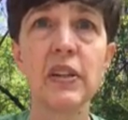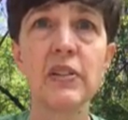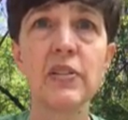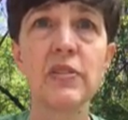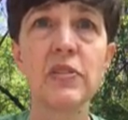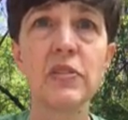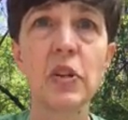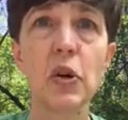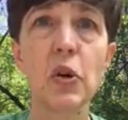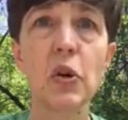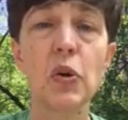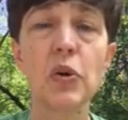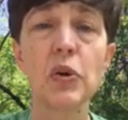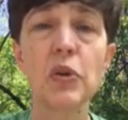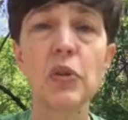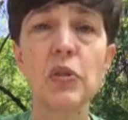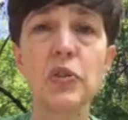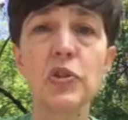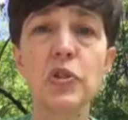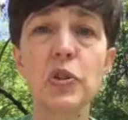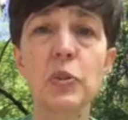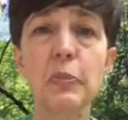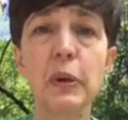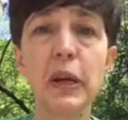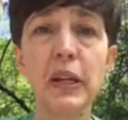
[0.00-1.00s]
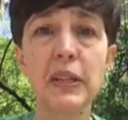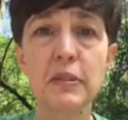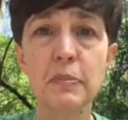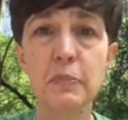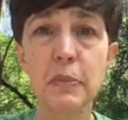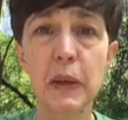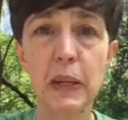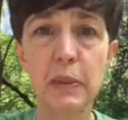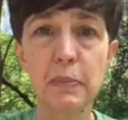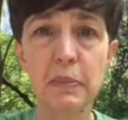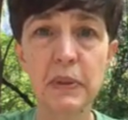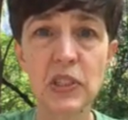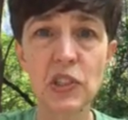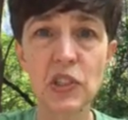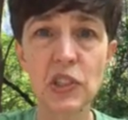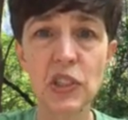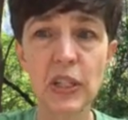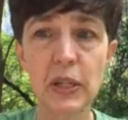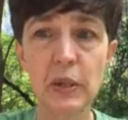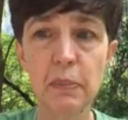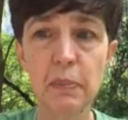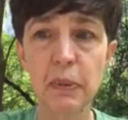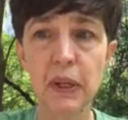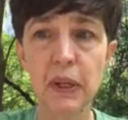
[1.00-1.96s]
So use your best penmanship,